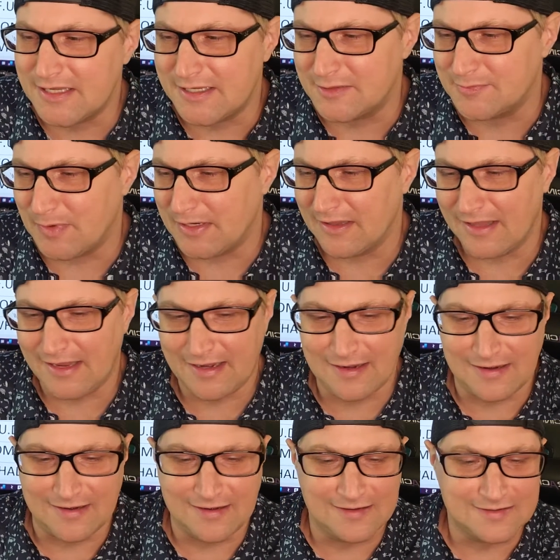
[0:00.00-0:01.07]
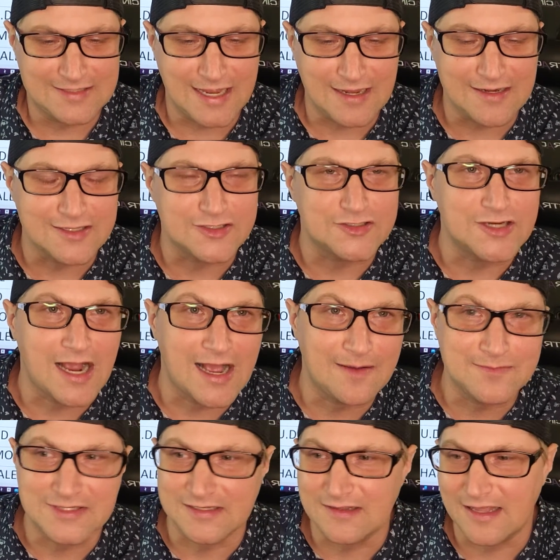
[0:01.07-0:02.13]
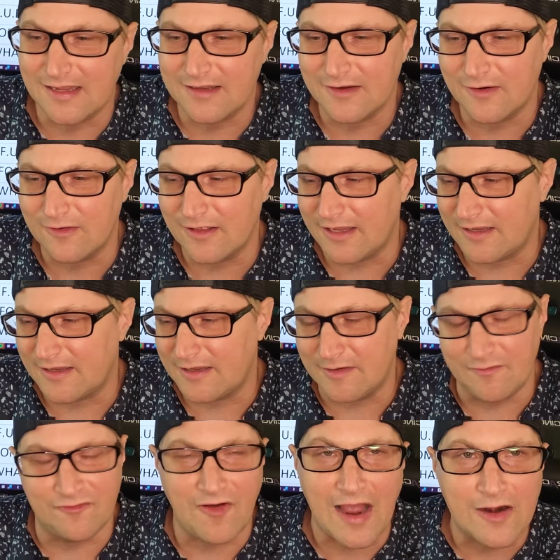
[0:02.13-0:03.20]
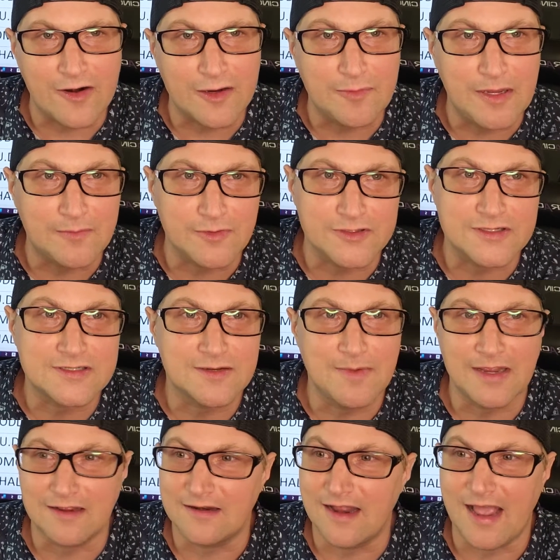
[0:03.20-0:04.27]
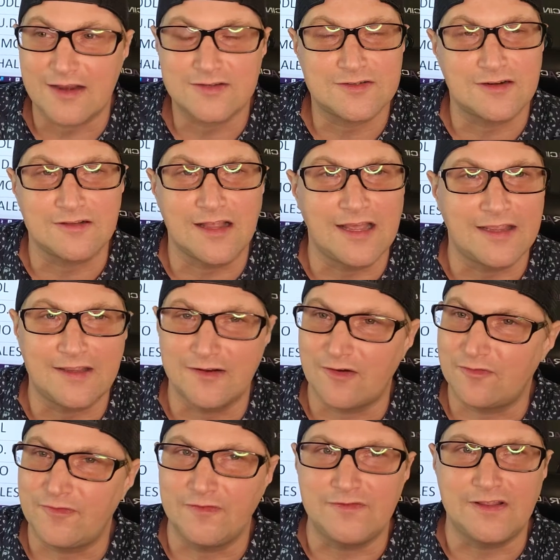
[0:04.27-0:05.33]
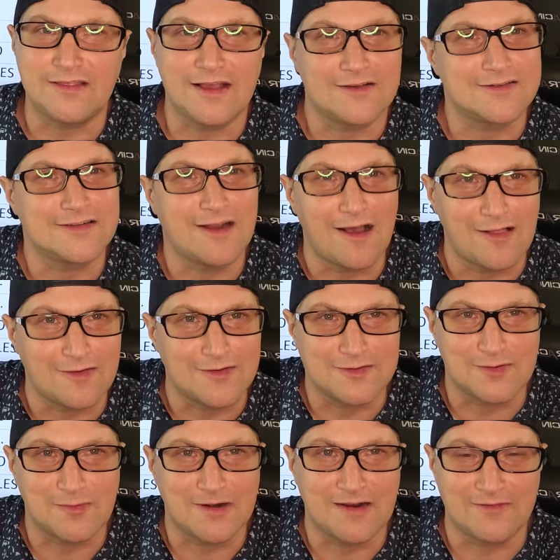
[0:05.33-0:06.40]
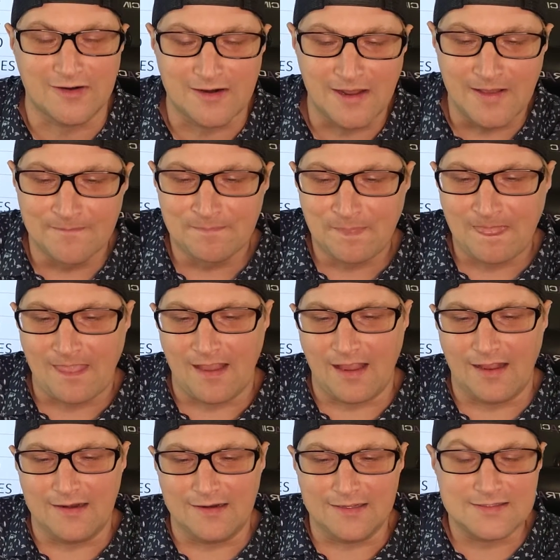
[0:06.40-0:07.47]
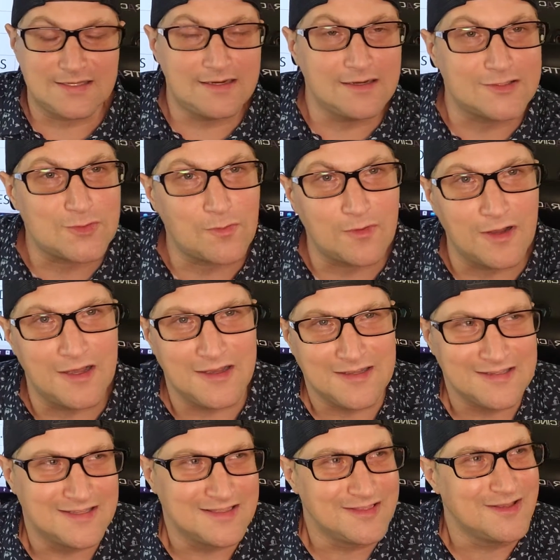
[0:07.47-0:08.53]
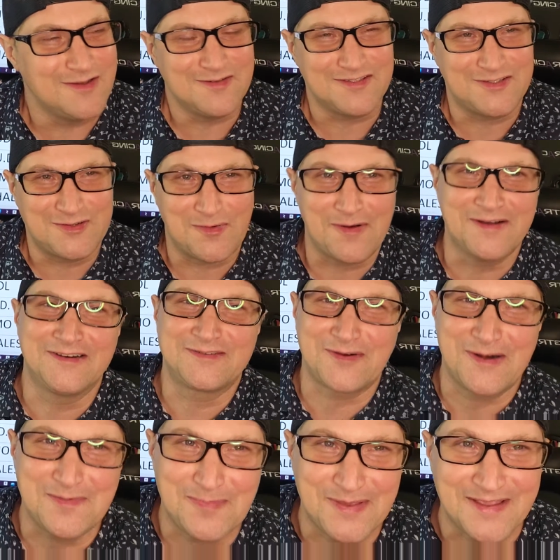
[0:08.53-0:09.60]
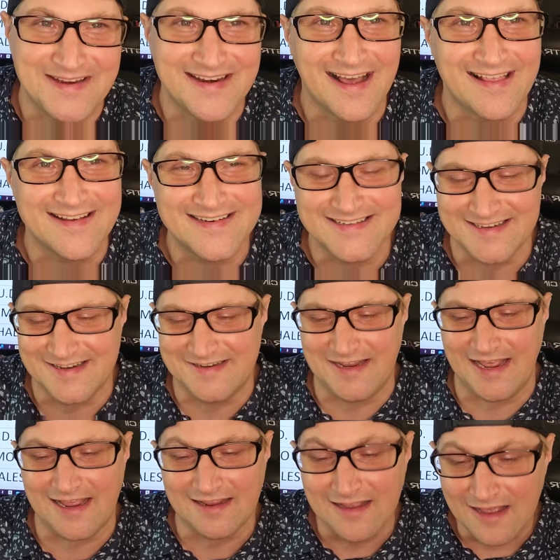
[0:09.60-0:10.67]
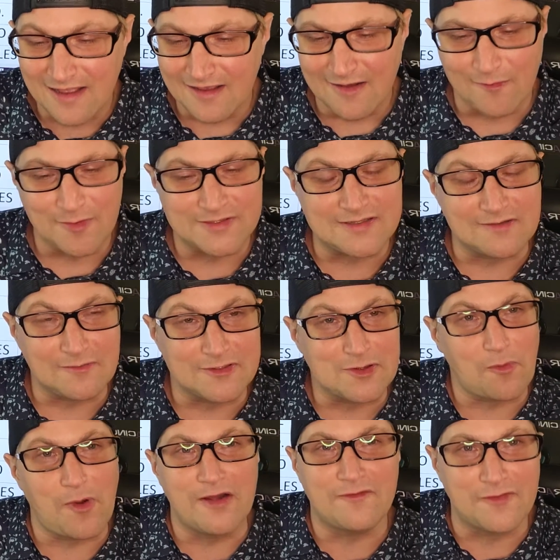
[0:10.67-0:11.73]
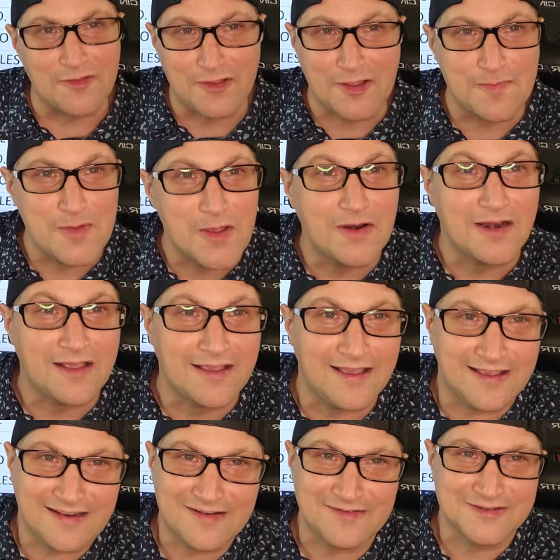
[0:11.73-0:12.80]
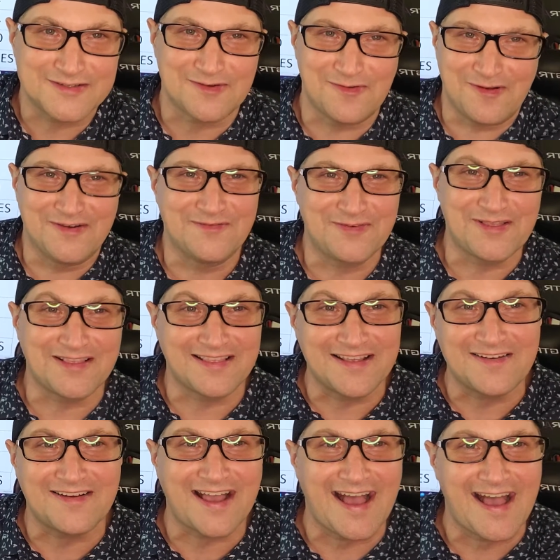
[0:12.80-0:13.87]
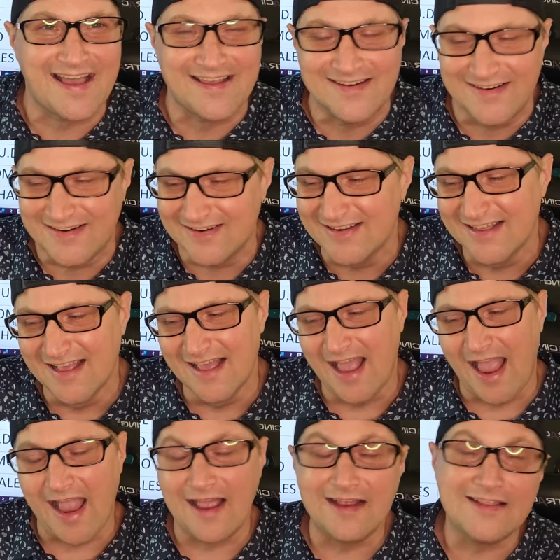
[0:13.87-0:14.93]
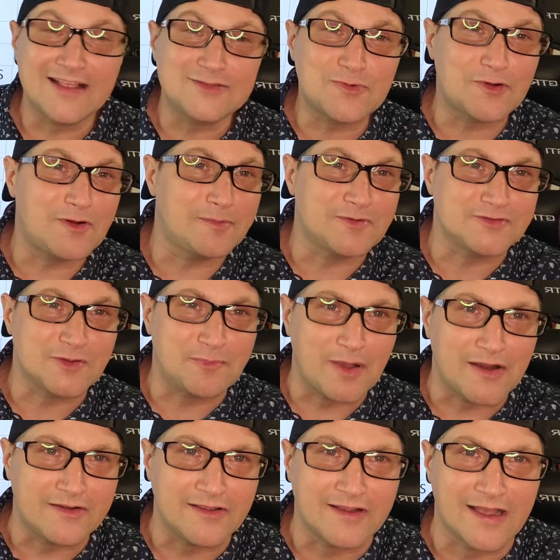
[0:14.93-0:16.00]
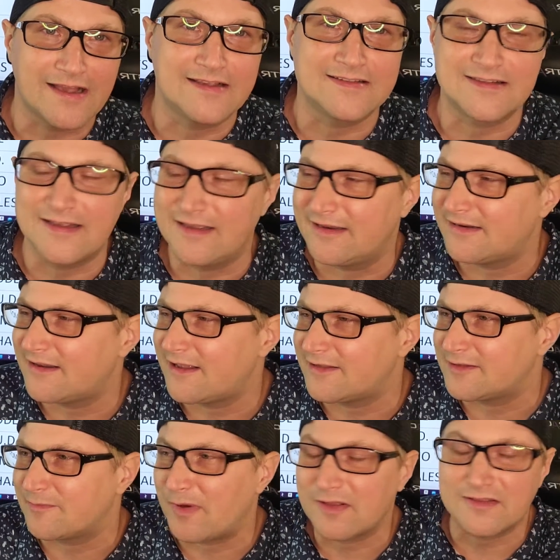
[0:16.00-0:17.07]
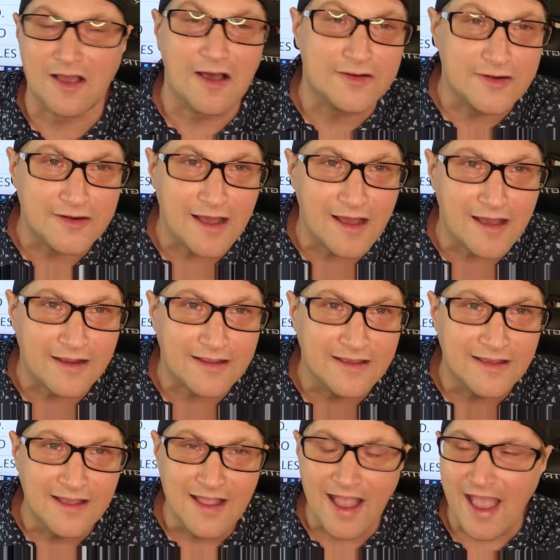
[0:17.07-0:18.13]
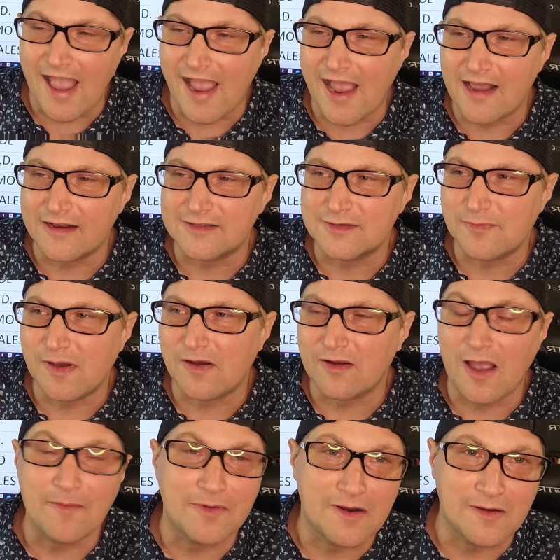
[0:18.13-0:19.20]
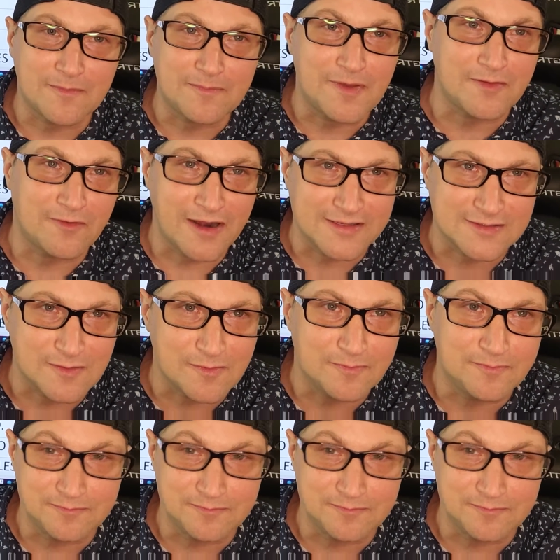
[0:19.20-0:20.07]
He's been like taking his jobs and like firing people just to make an extra $50,000 or whatever, and seeing lose $20 billion in a day was a win for the community, and it was a win for the little guy, and that's what crypto's about, you guys. It's about the underdog, and it's about coming up and rising up.